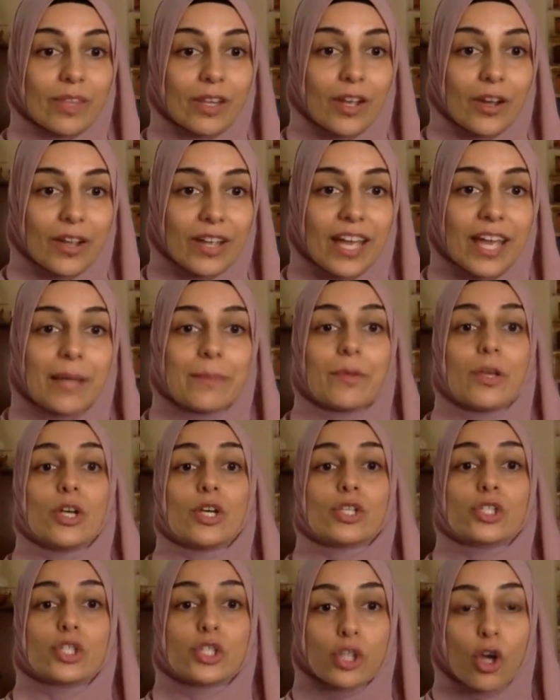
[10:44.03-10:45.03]
Okay?
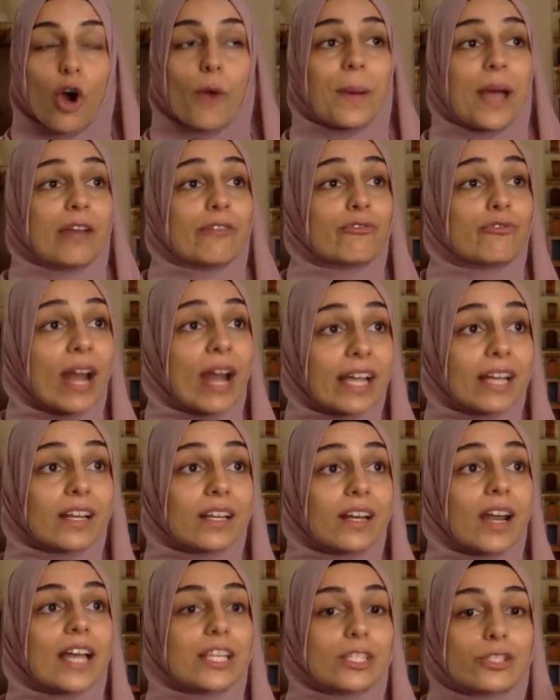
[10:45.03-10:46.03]
Stop and
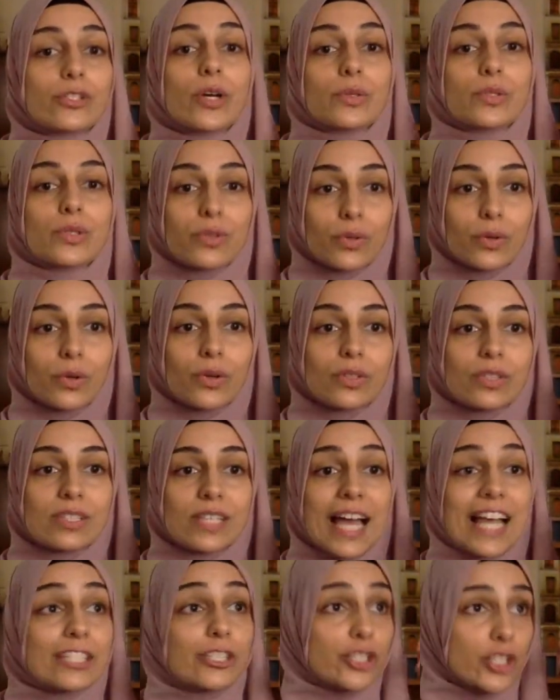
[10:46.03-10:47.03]
recognize those thoughts
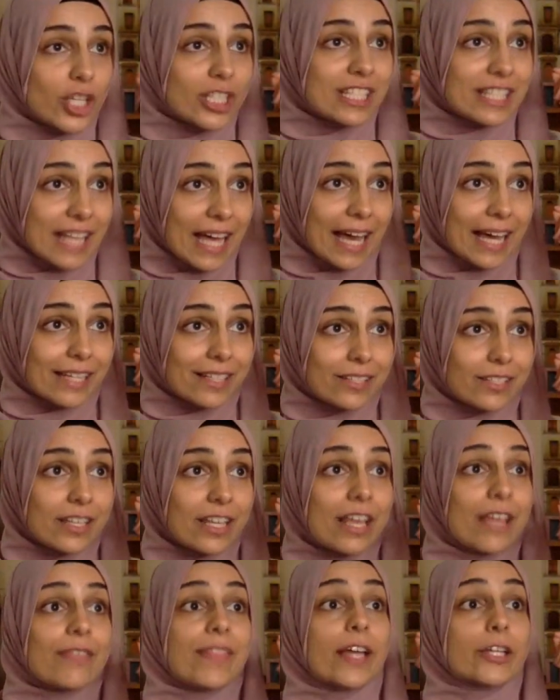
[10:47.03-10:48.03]
as just that.
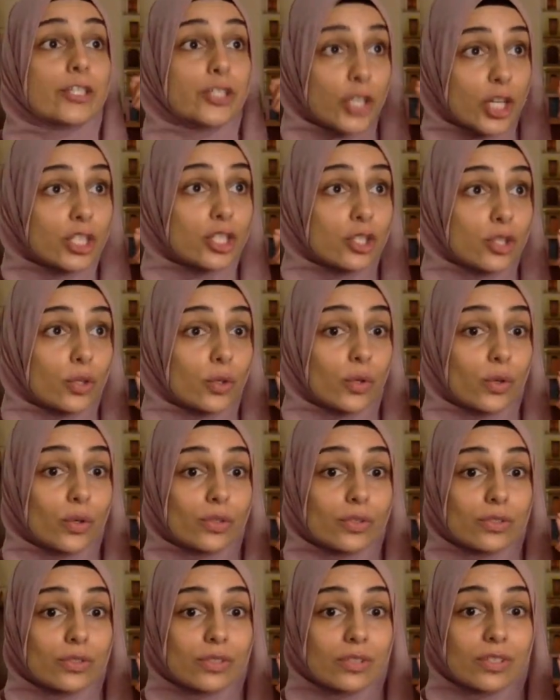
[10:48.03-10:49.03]
They're just
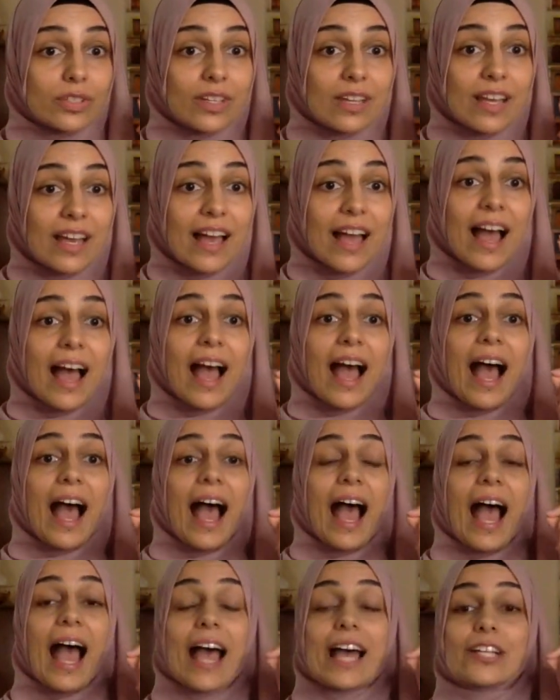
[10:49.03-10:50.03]
thoughts.
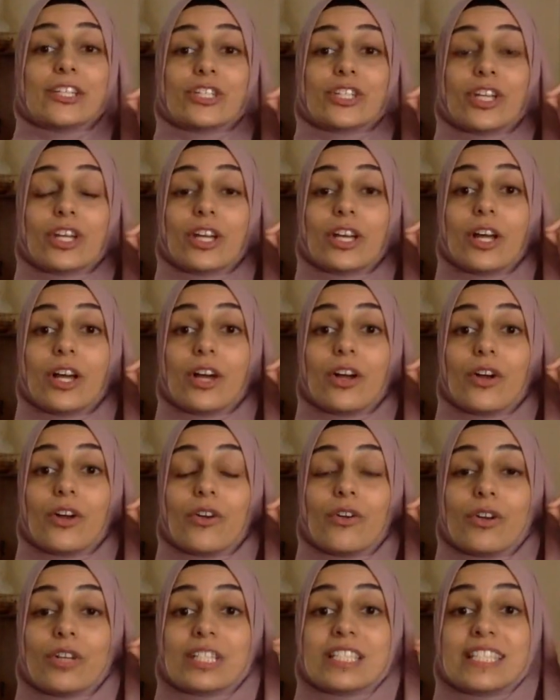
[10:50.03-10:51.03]
And
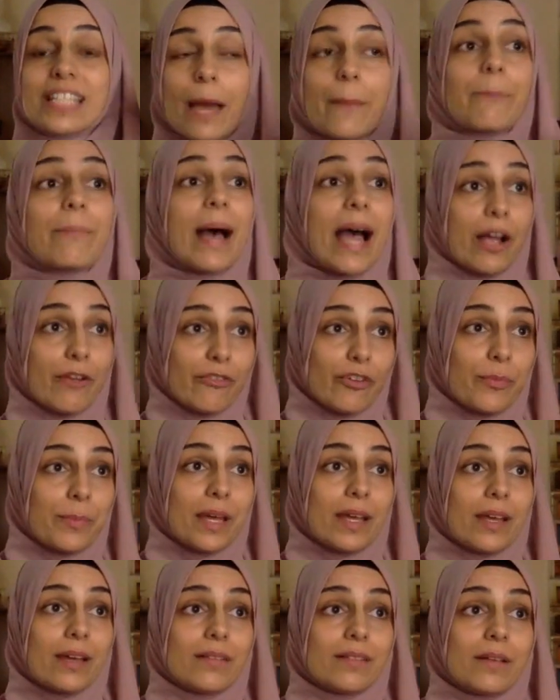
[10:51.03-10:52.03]
step back from
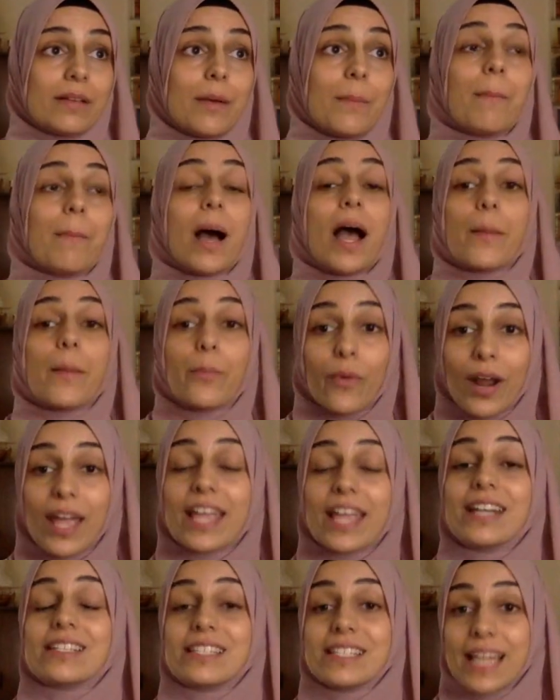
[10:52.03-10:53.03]
it. My
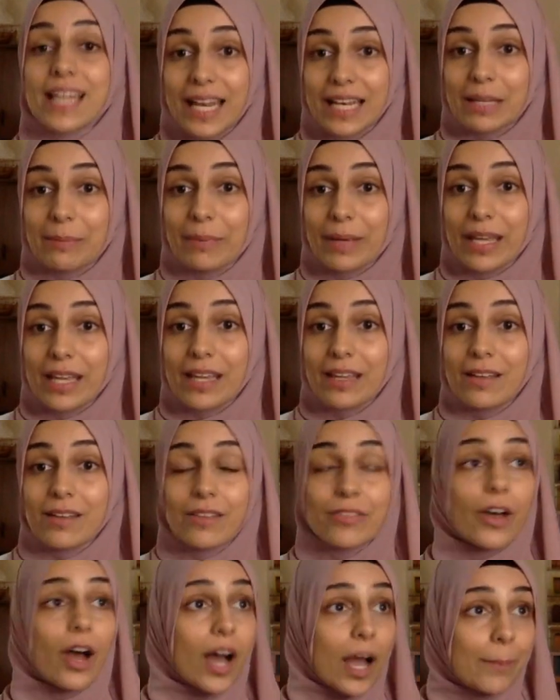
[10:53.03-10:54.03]
brain is telling me
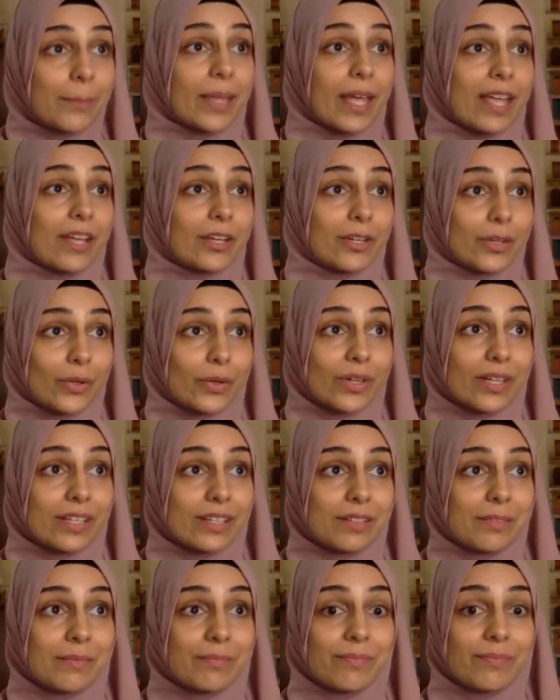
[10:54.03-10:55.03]
that I'm getting annoyed.